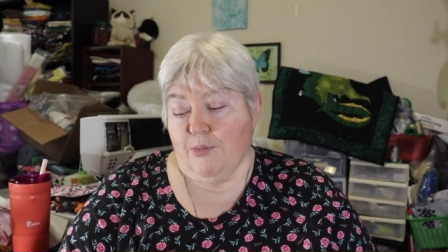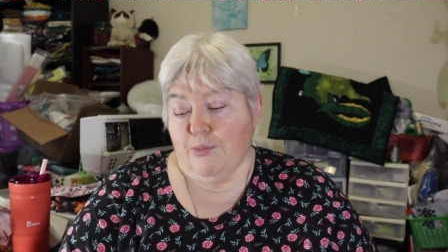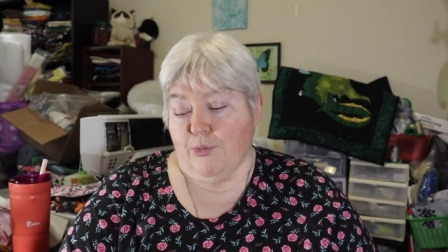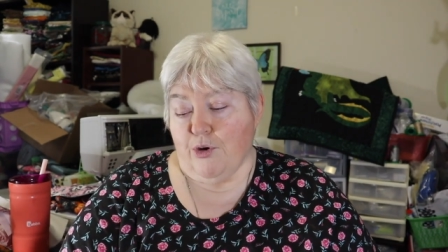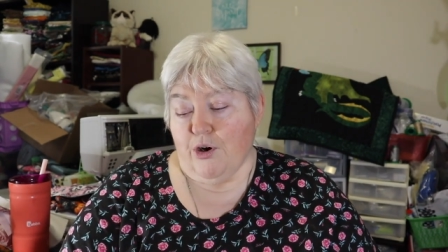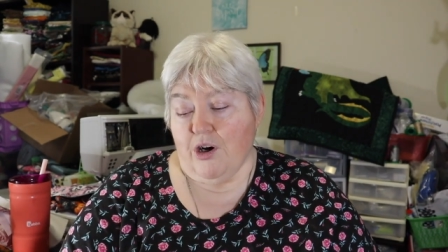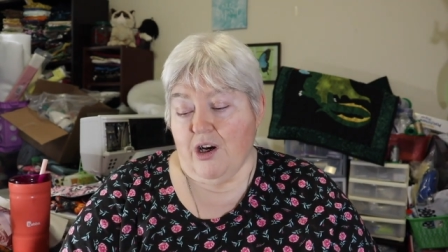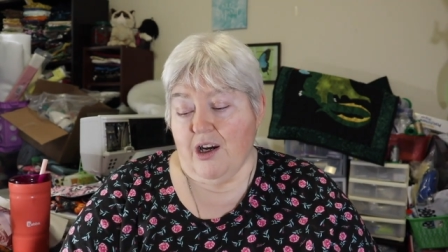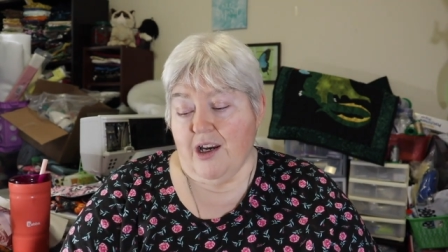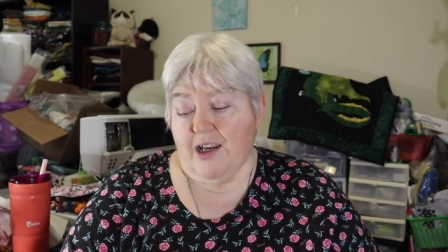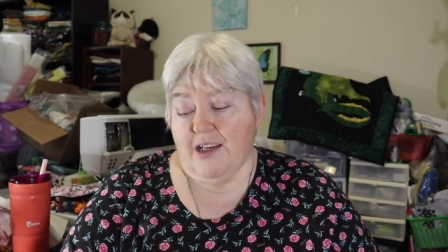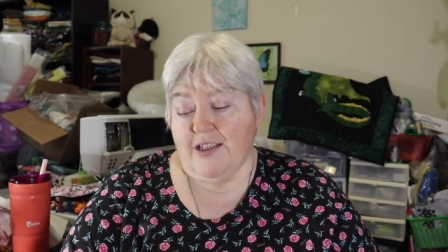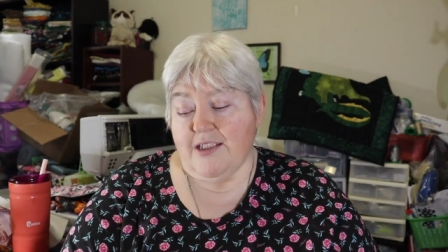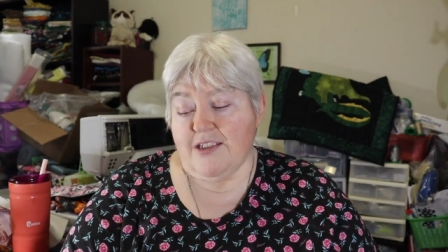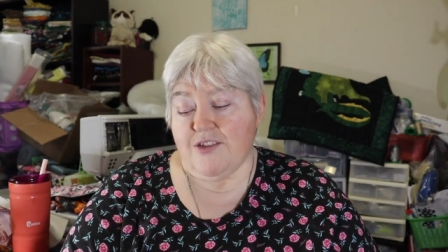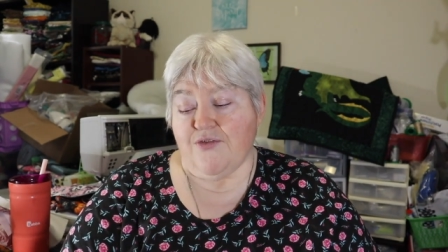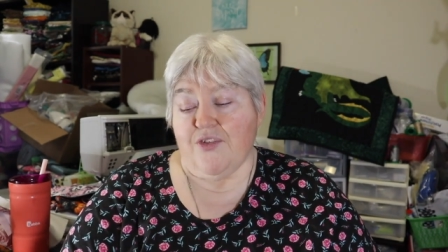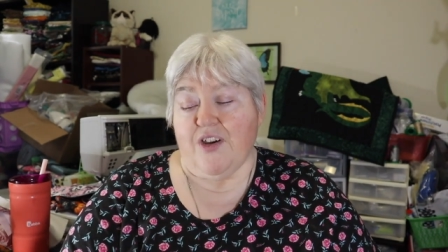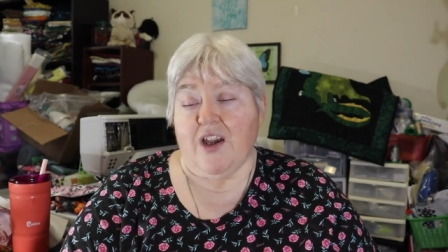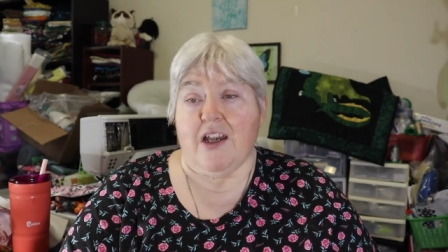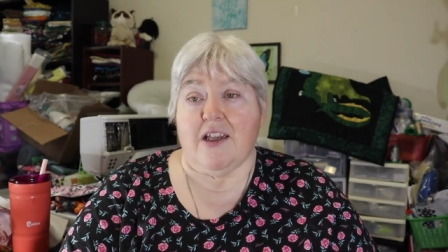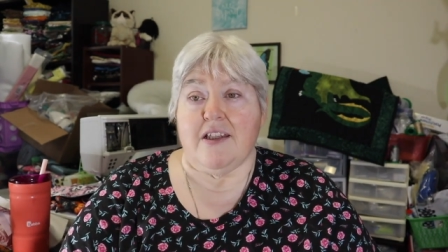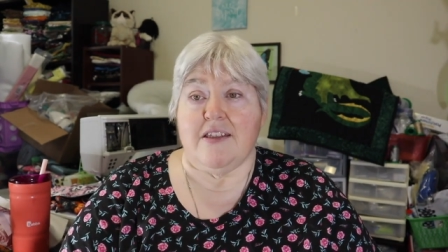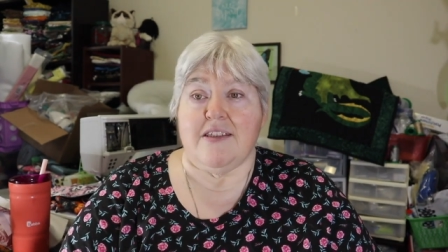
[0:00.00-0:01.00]
prize
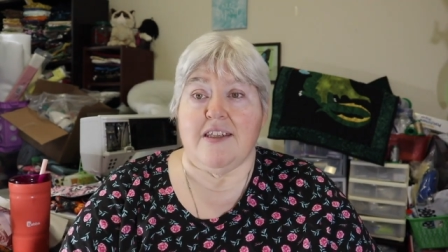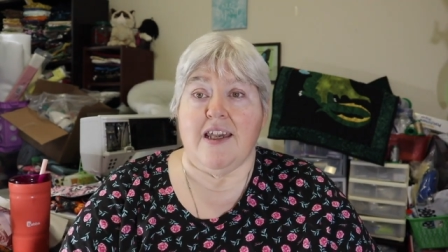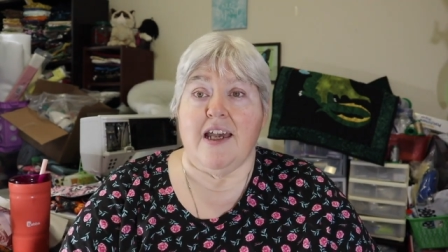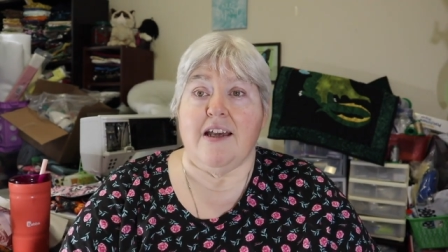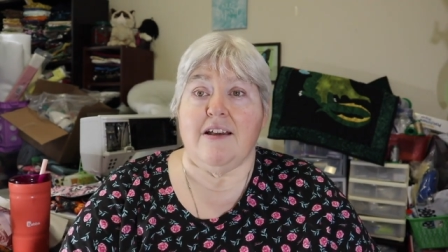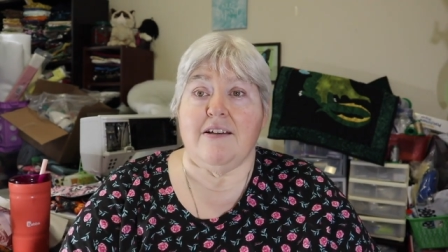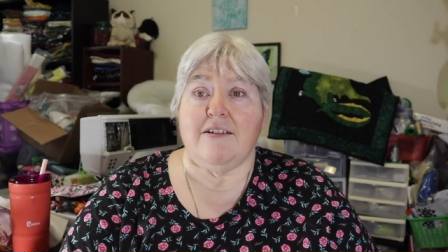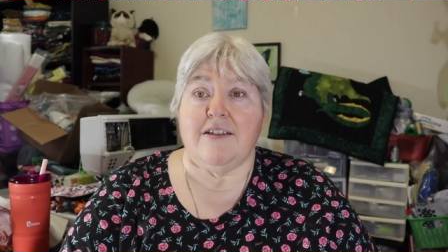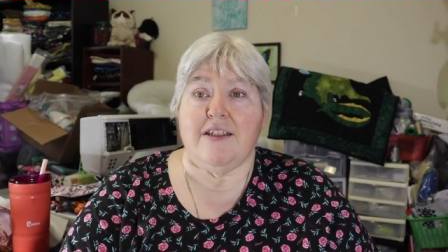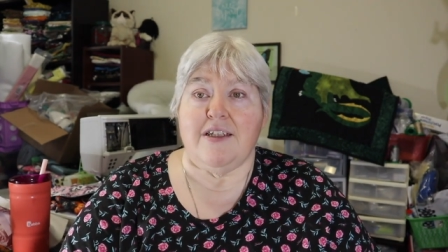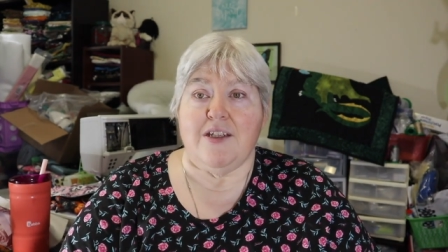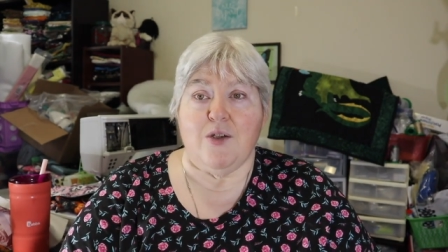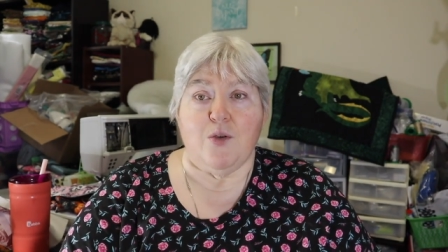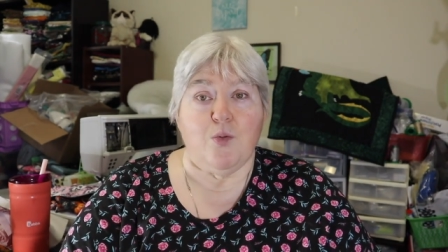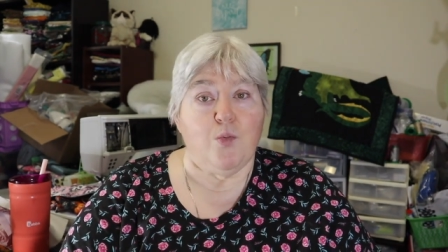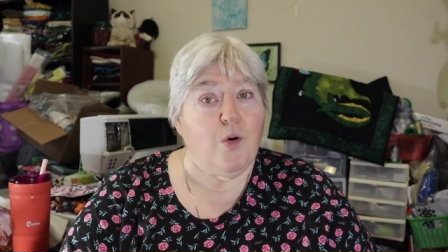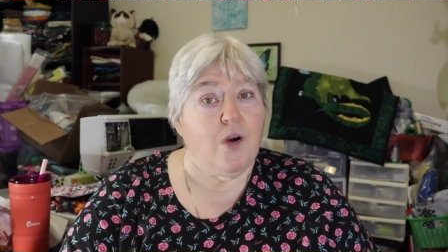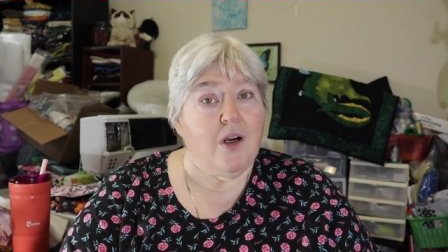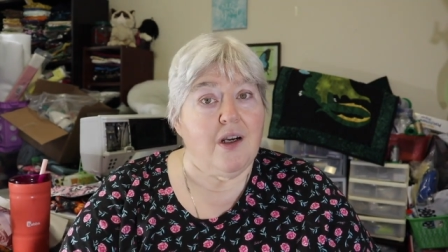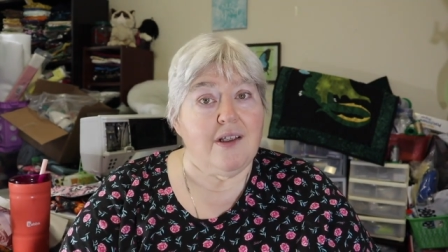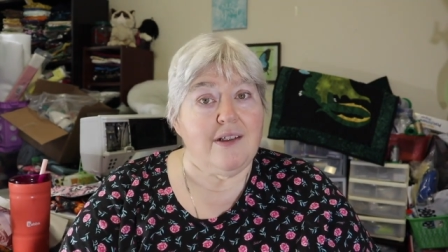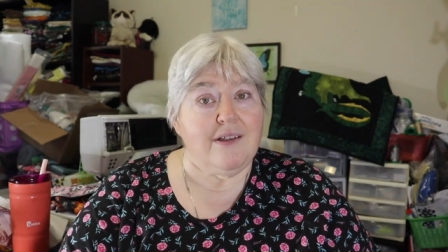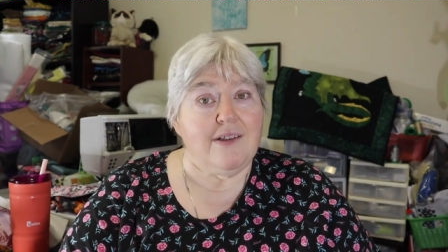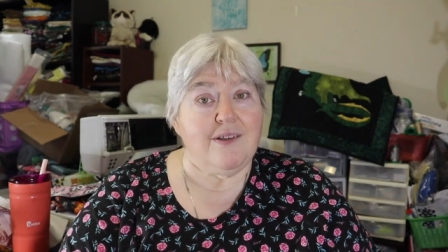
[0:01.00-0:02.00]
finds out he
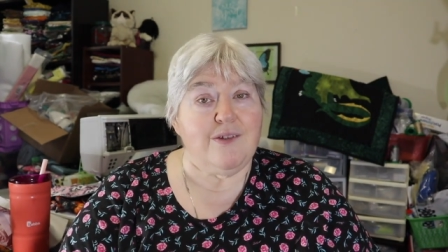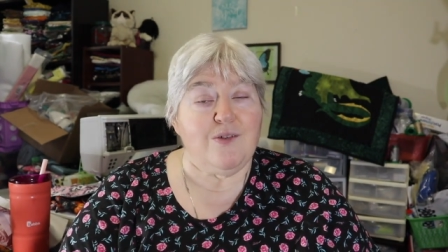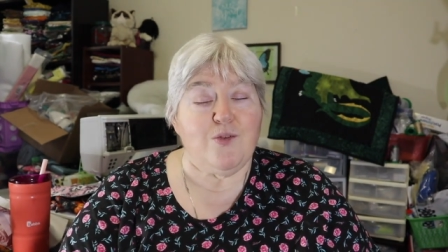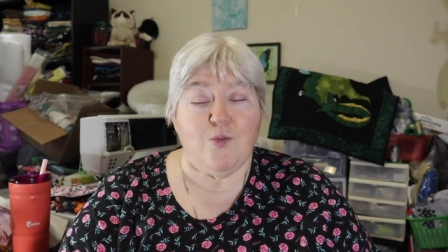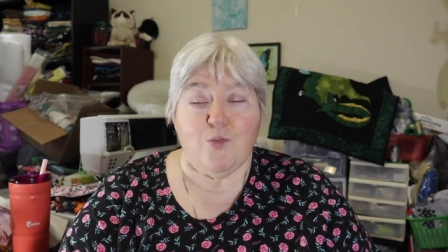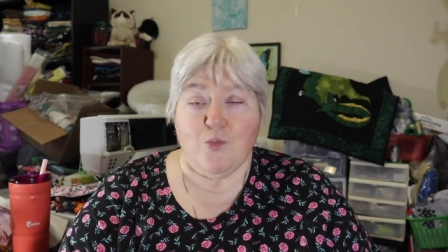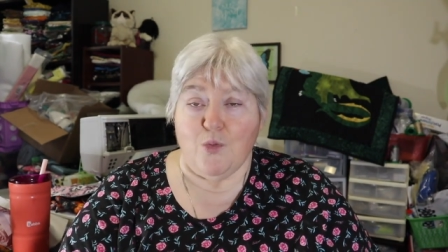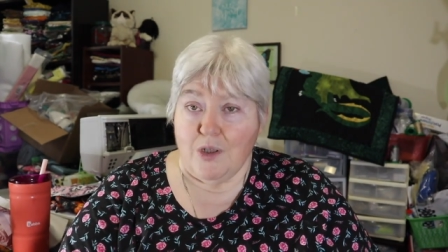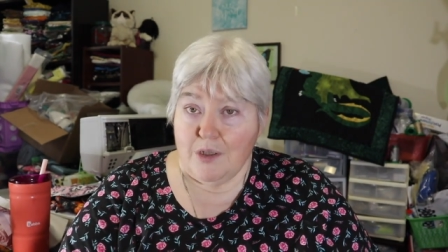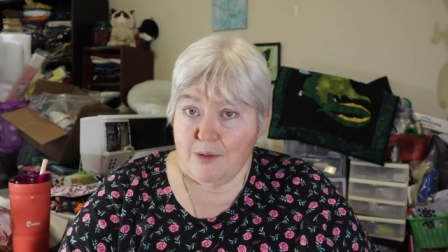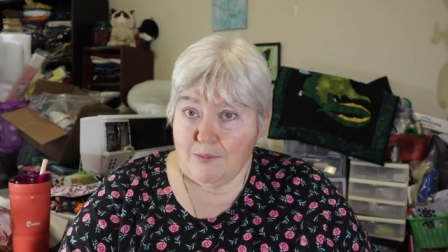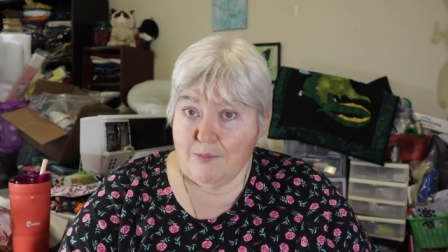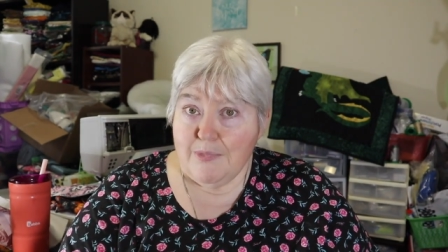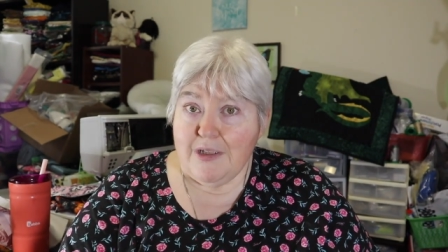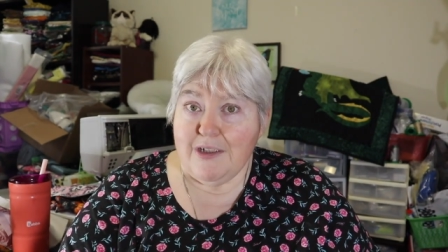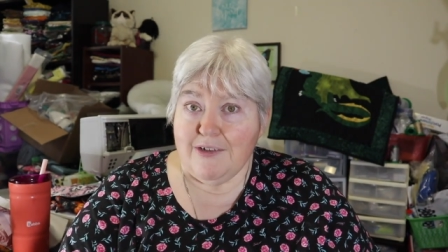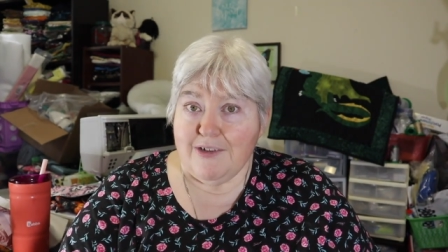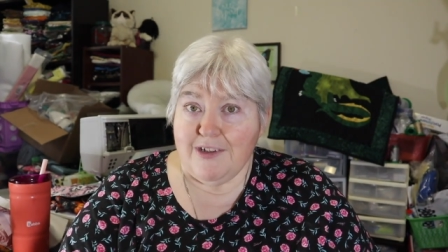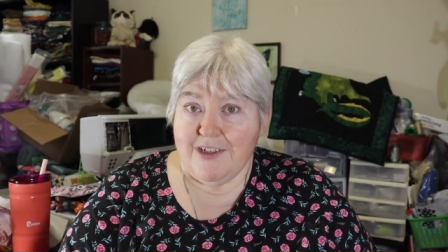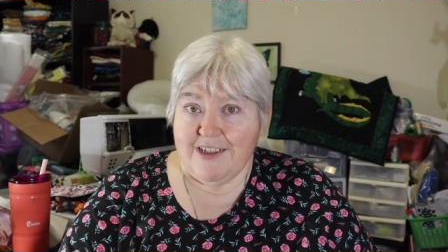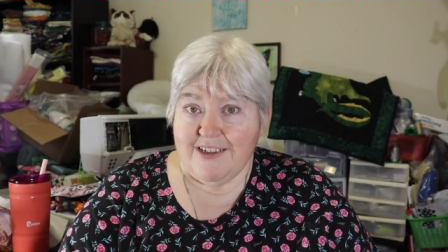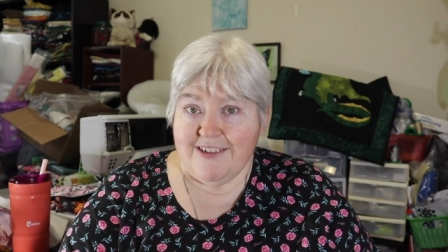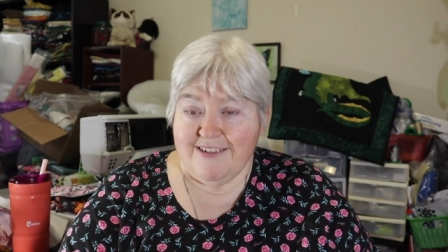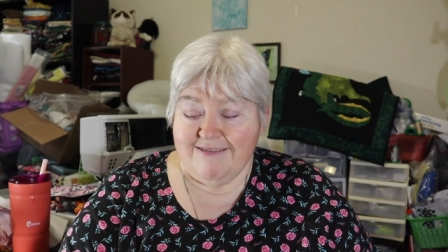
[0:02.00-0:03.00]
won $1
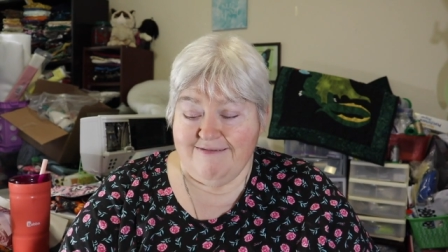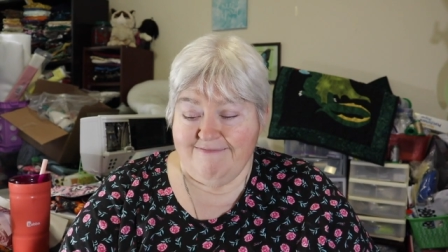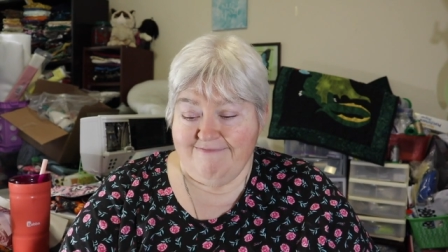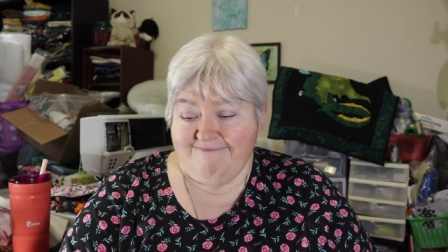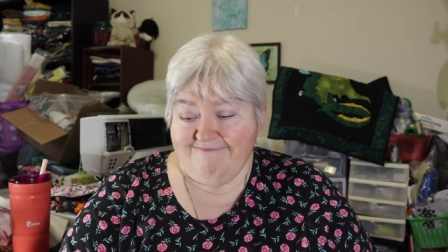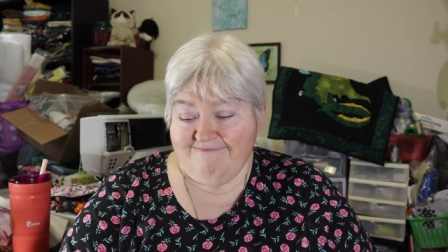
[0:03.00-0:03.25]
million.